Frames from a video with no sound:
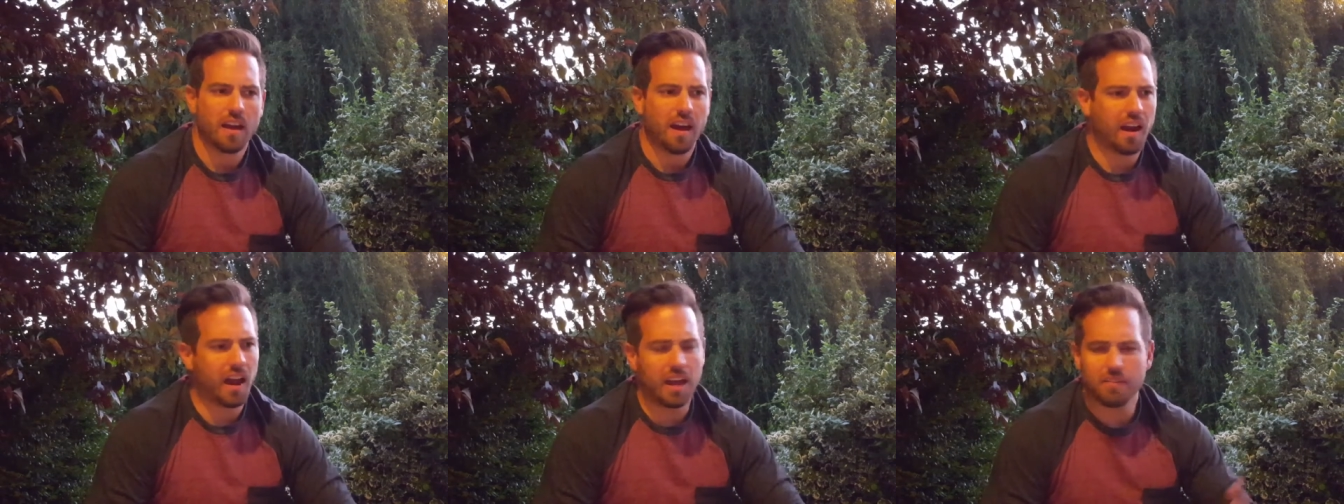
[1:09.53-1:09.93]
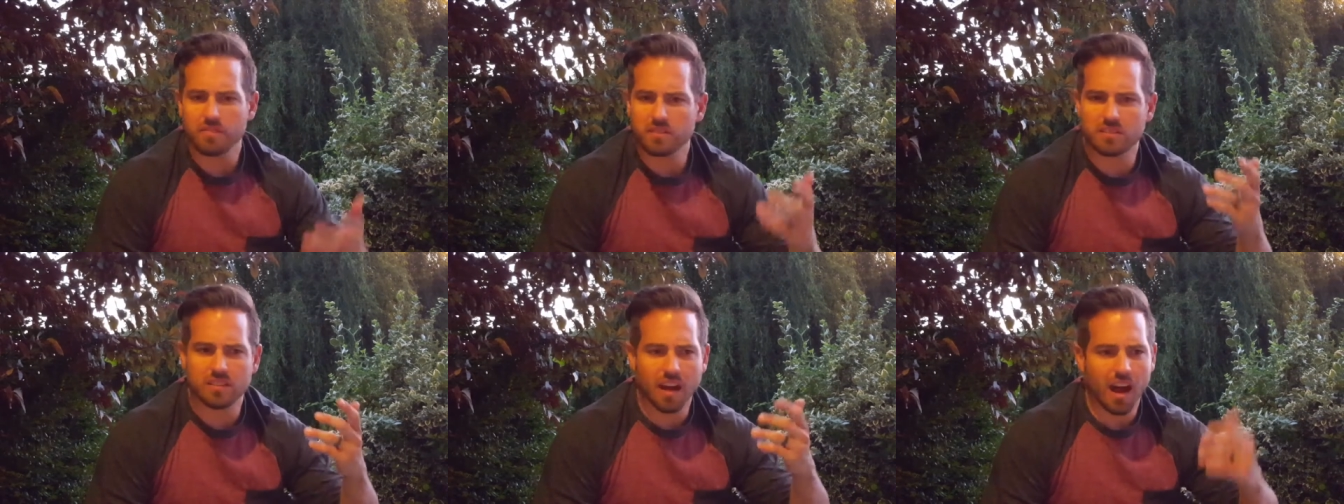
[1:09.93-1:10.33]
And I
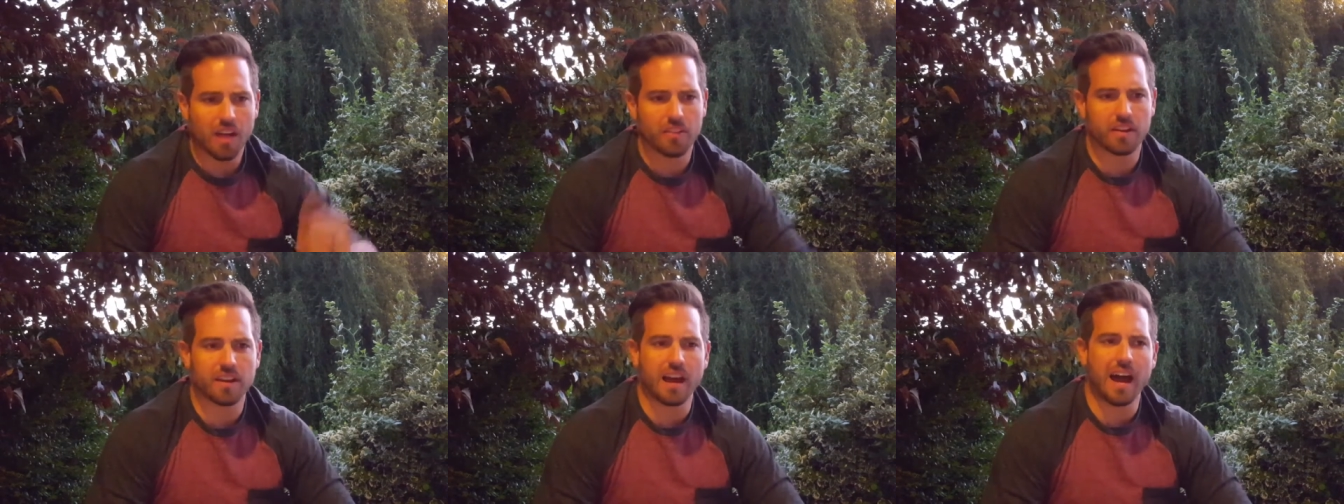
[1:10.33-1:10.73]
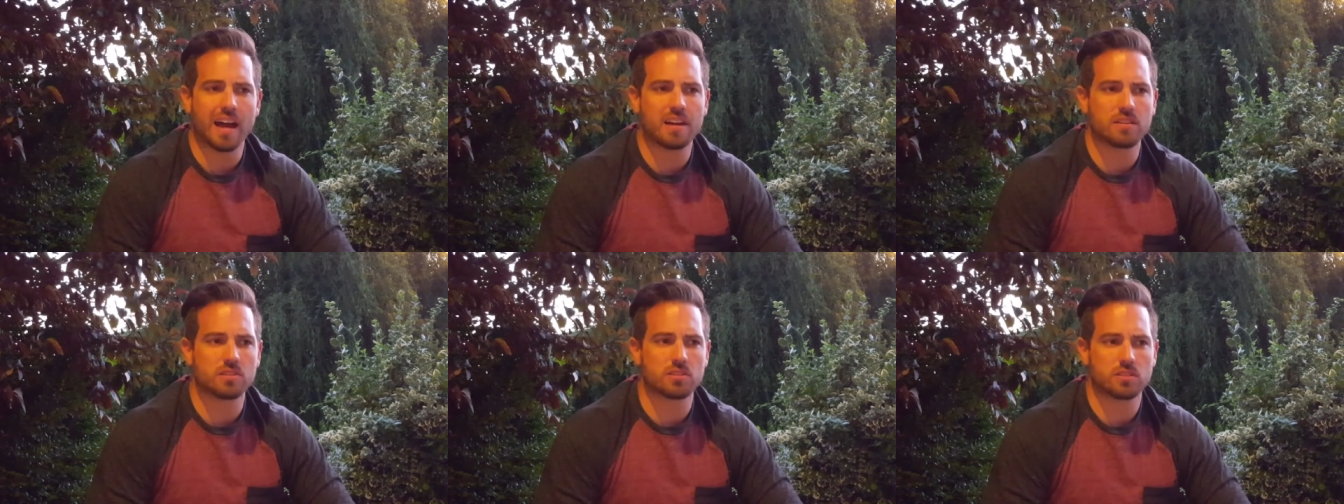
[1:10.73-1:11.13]
even saw that
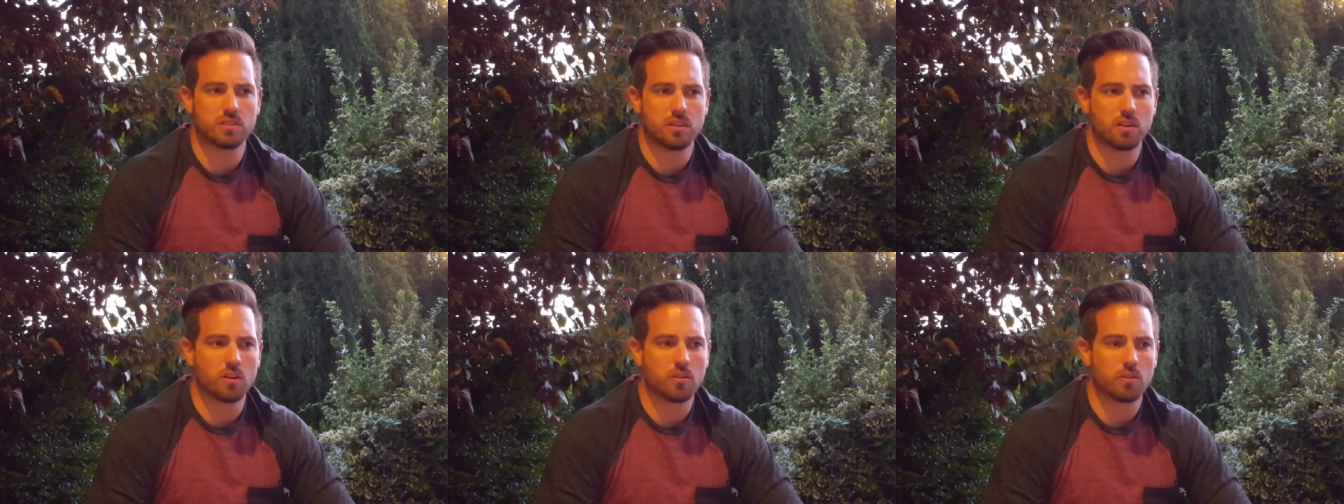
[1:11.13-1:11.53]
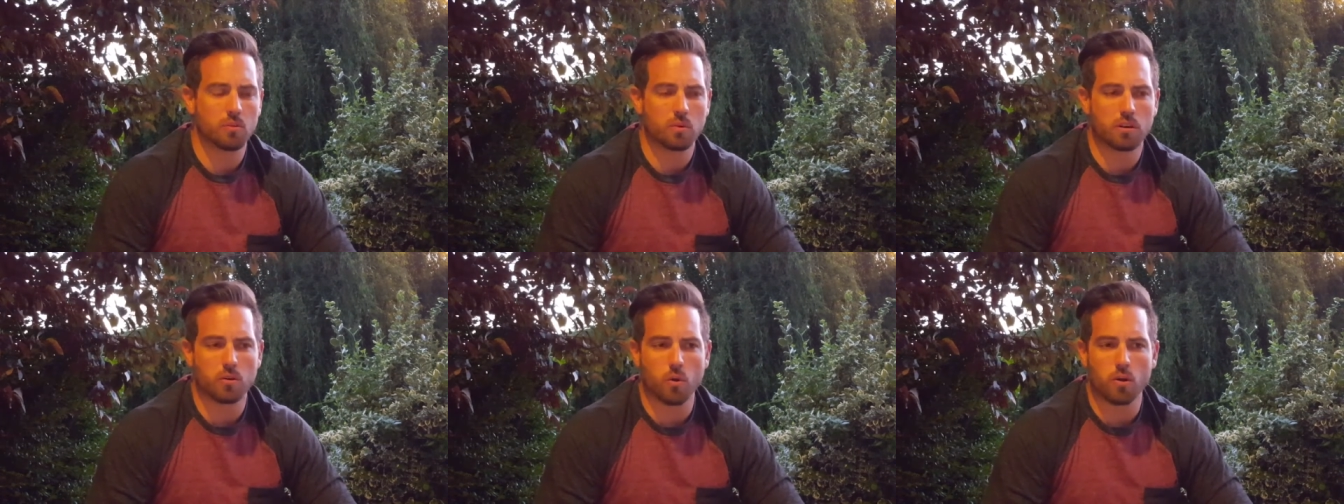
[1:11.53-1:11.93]
guys, that
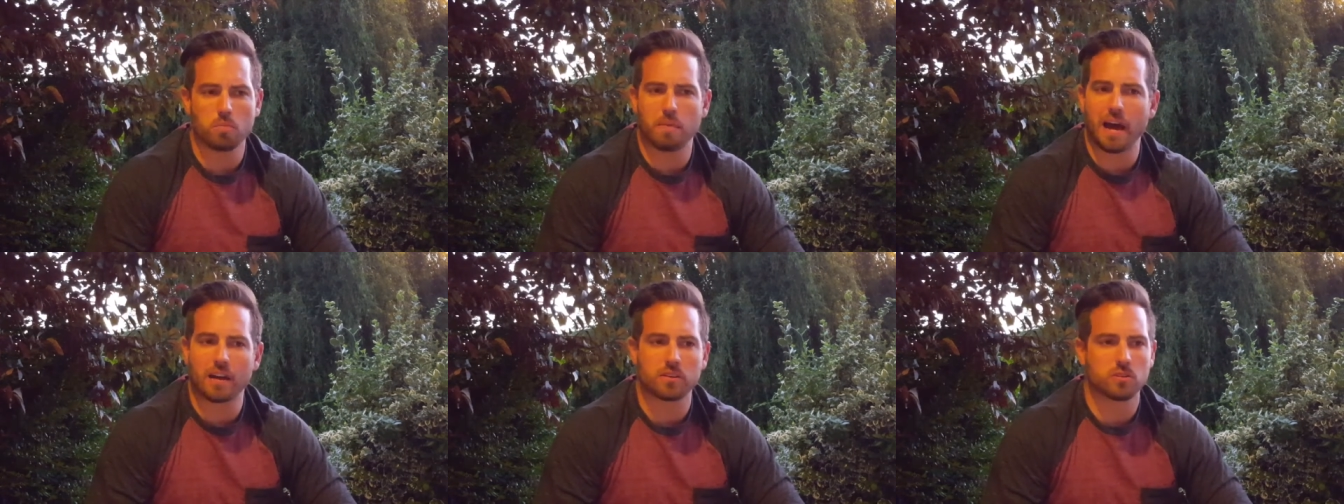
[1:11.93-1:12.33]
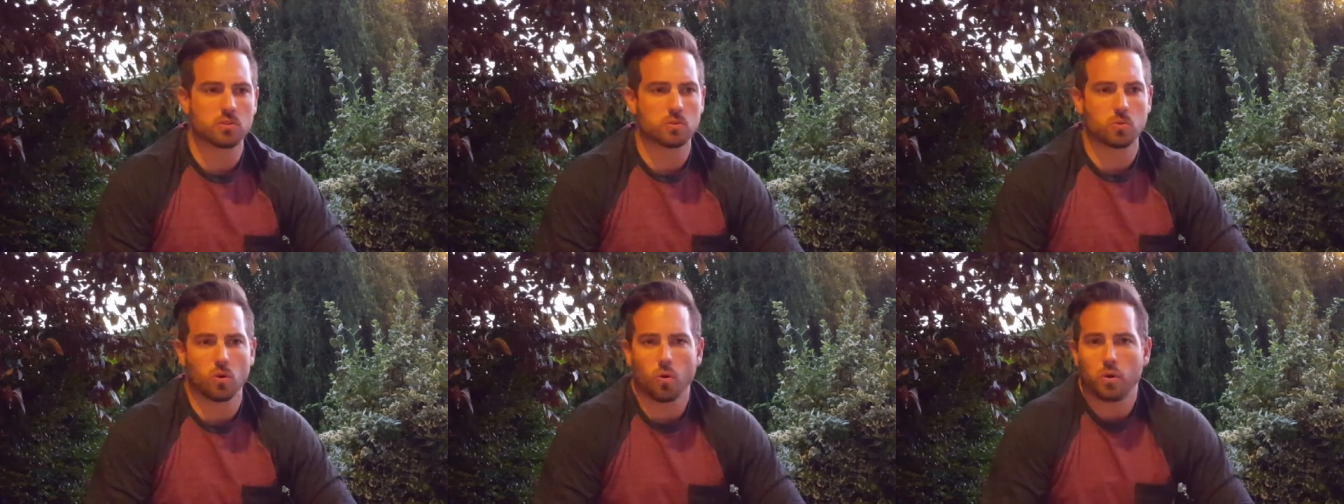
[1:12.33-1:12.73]
were going back to
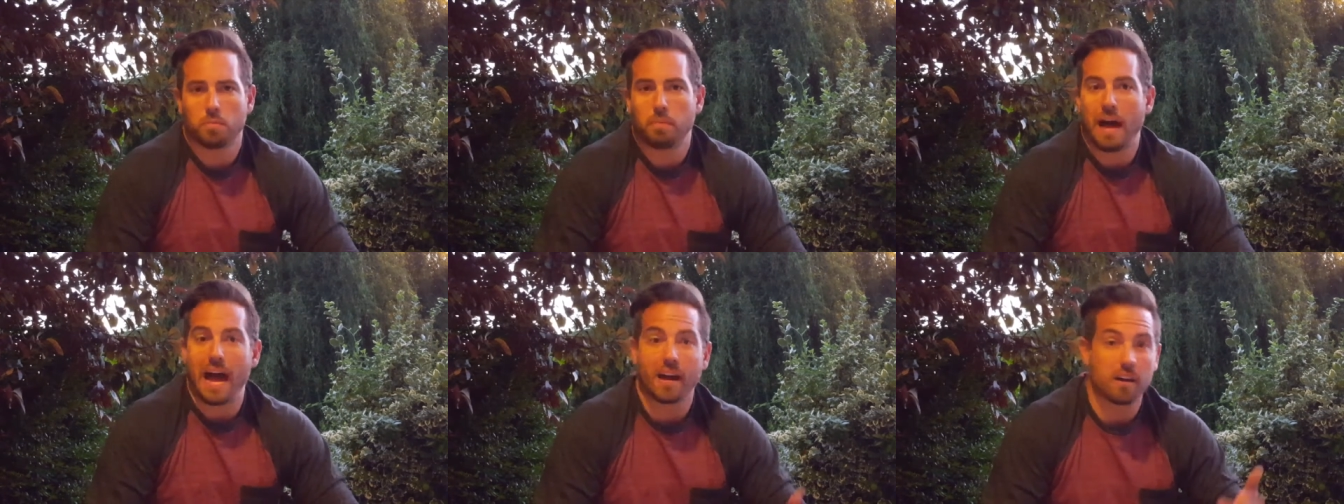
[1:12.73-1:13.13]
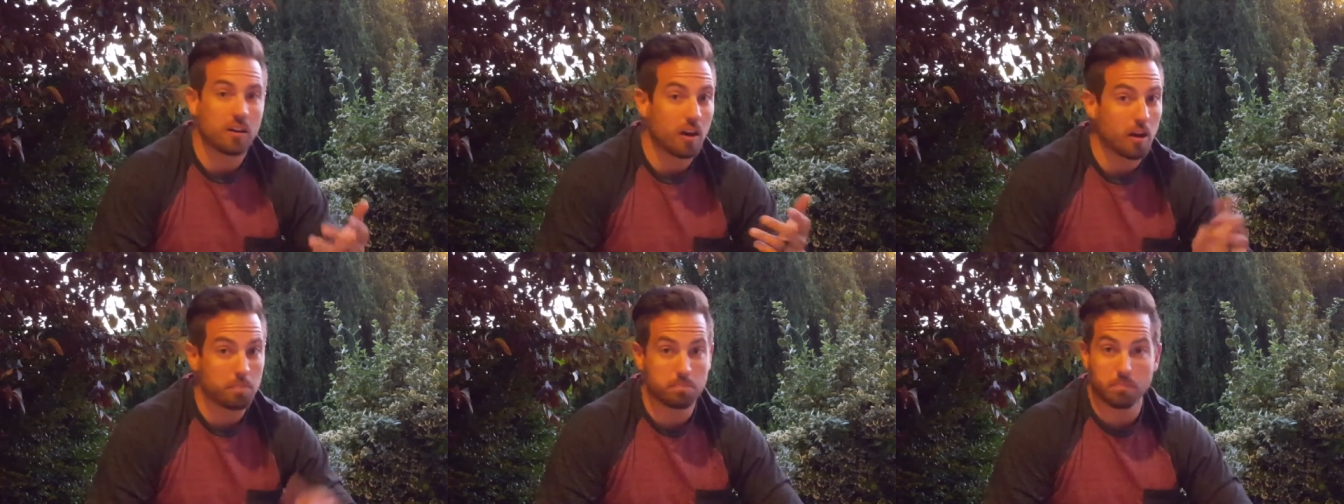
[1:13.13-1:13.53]
school would pack
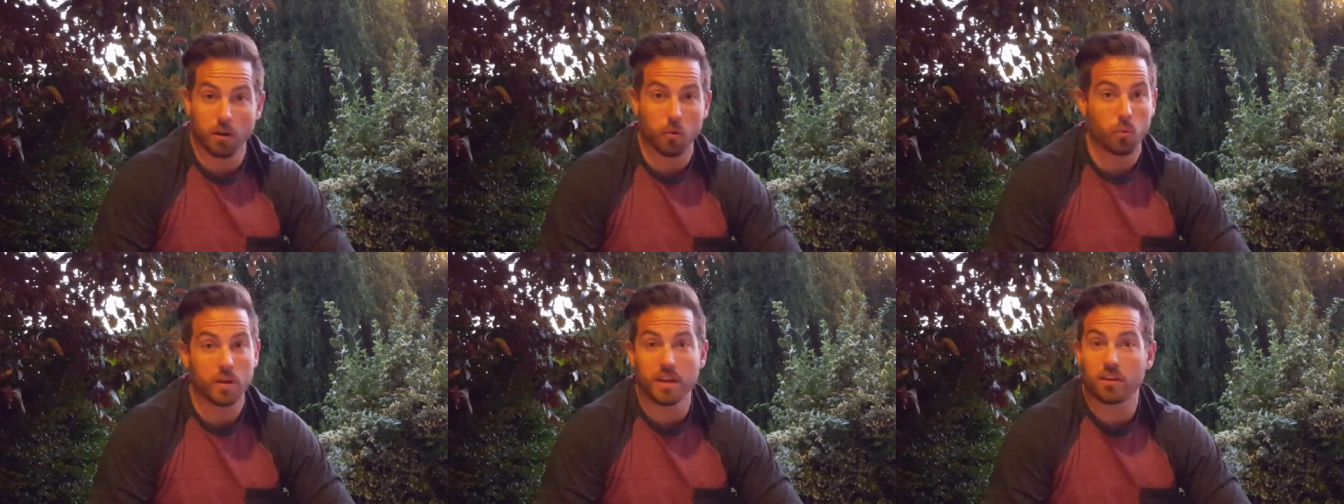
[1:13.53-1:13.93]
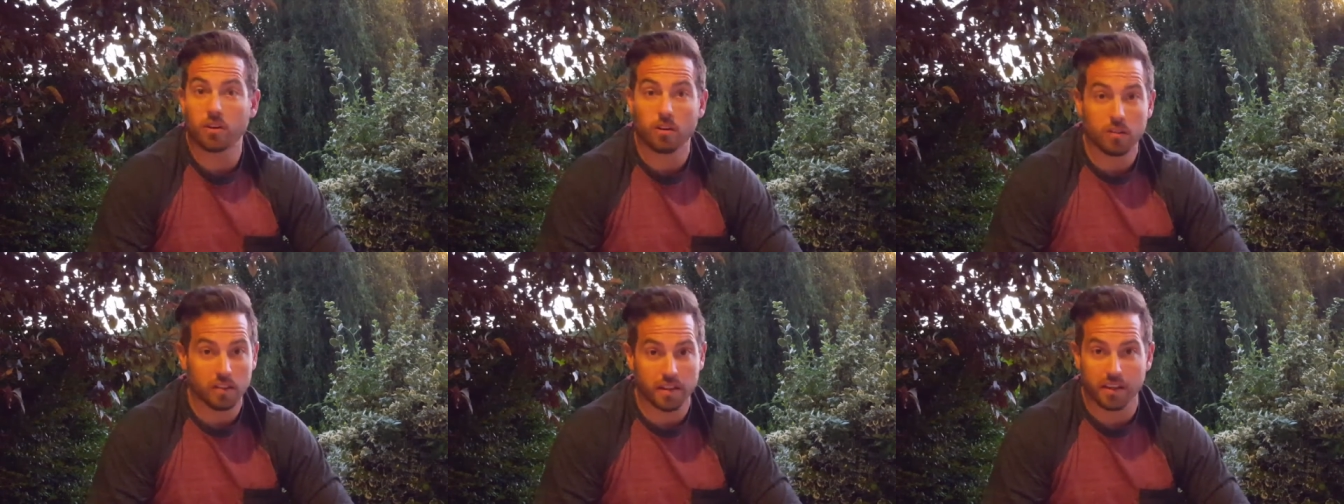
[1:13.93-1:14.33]
it up a week
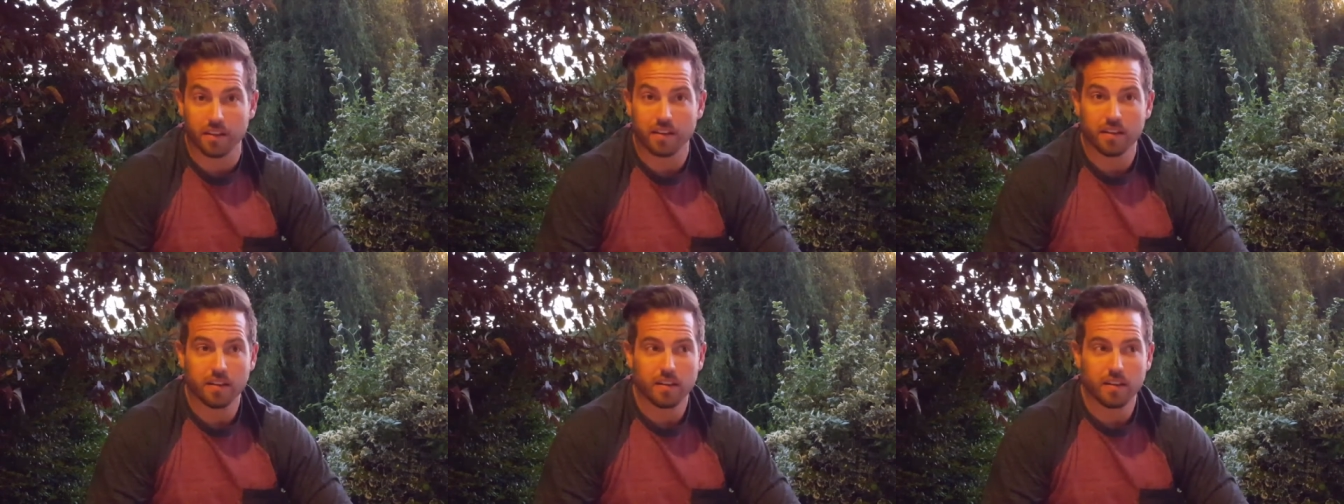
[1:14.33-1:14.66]
early.